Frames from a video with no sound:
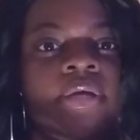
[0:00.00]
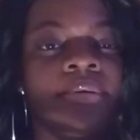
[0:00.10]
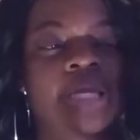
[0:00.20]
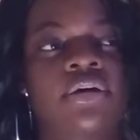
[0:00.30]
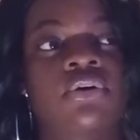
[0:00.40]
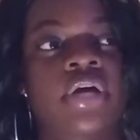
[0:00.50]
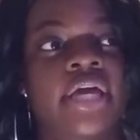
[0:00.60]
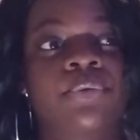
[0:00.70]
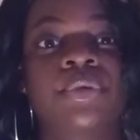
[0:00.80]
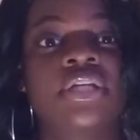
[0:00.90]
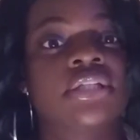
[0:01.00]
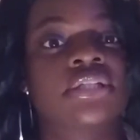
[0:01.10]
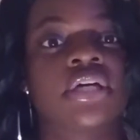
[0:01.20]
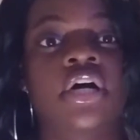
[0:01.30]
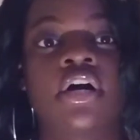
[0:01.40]
were like, okay, we need
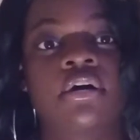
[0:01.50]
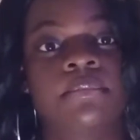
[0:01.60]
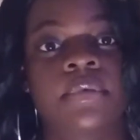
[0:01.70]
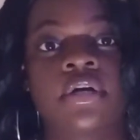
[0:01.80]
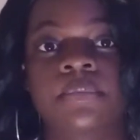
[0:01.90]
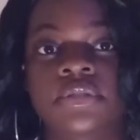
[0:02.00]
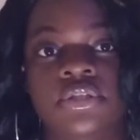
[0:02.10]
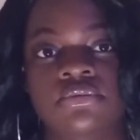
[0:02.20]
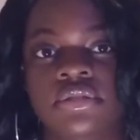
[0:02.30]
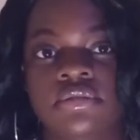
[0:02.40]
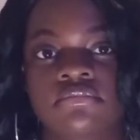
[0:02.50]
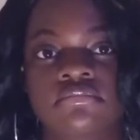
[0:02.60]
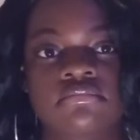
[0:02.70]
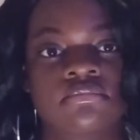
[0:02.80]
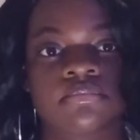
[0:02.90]
to up her Pitocin
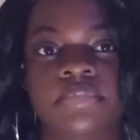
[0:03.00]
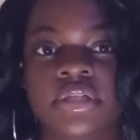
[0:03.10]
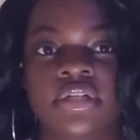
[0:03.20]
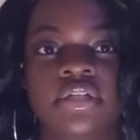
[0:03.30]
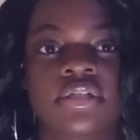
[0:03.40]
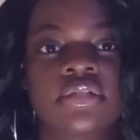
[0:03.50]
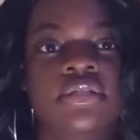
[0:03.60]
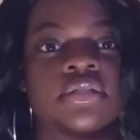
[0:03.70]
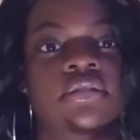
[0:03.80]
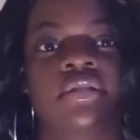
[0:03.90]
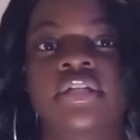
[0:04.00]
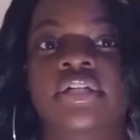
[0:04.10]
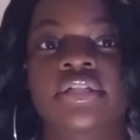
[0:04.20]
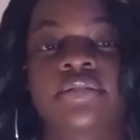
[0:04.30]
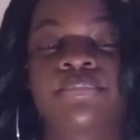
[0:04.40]
because
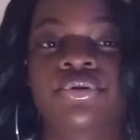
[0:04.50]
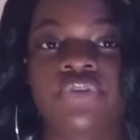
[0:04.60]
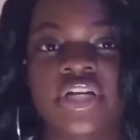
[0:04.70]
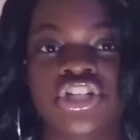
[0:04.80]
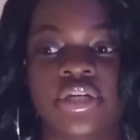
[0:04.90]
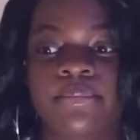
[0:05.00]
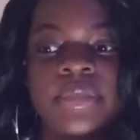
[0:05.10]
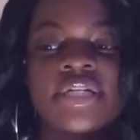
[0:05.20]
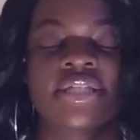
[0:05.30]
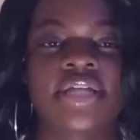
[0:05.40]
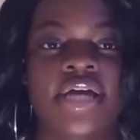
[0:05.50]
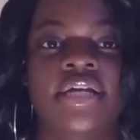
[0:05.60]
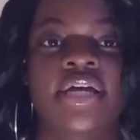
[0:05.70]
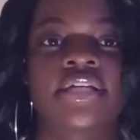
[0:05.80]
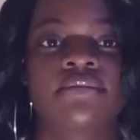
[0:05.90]
there's progression, but it's not
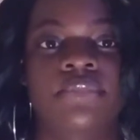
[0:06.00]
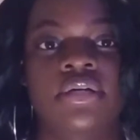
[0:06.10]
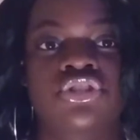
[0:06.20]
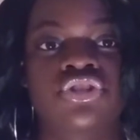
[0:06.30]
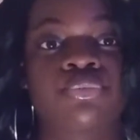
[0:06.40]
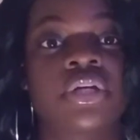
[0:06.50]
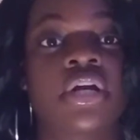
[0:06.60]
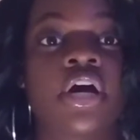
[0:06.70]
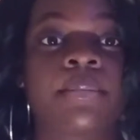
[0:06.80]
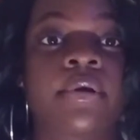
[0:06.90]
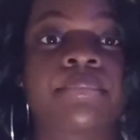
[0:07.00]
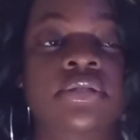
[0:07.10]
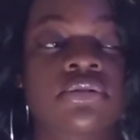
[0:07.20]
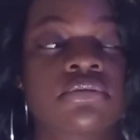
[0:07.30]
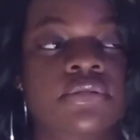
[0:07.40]
as much. So we need to up her
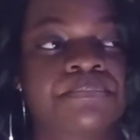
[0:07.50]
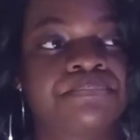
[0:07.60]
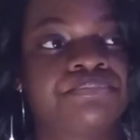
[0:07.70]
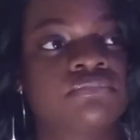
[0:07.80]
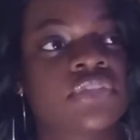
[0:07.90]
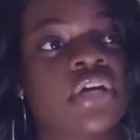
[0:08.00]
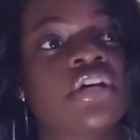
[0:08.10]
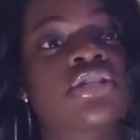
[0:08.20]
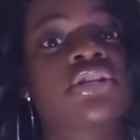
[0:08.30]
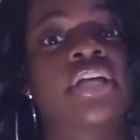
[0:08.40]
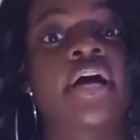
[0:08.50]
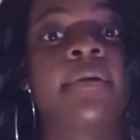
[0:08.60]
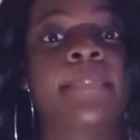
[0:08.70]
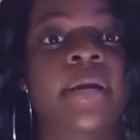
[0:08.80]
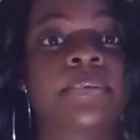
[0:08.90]
Pitocin. So they
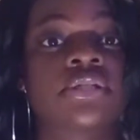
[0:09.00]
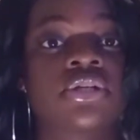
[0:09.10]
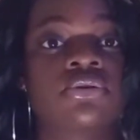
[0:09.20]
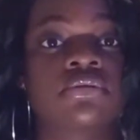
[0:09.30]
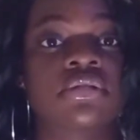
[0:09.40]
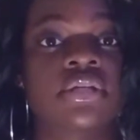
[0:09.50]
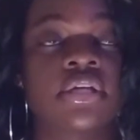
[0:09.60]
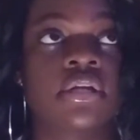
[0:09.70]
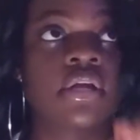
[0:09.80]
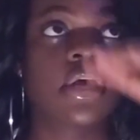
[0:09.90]
upped my Pitocin,